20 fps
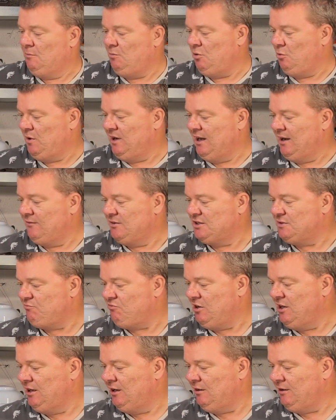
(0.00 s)
but we have a
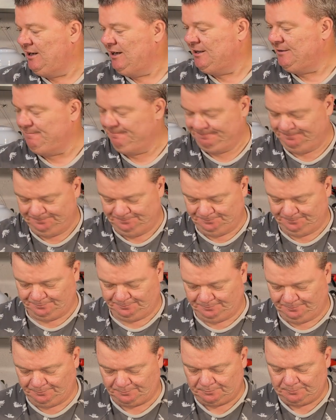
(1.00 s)
spring guide,
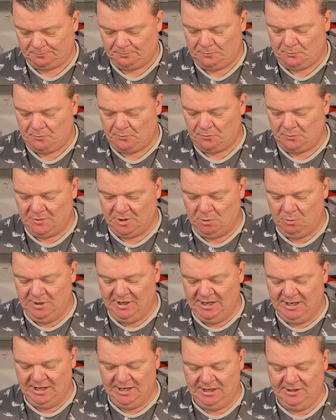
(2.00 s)

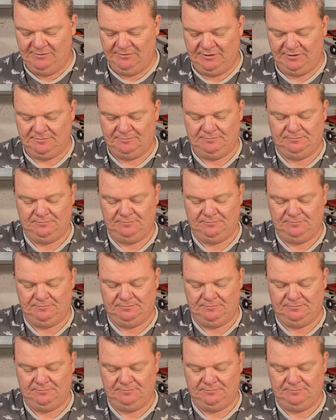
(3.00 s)
we have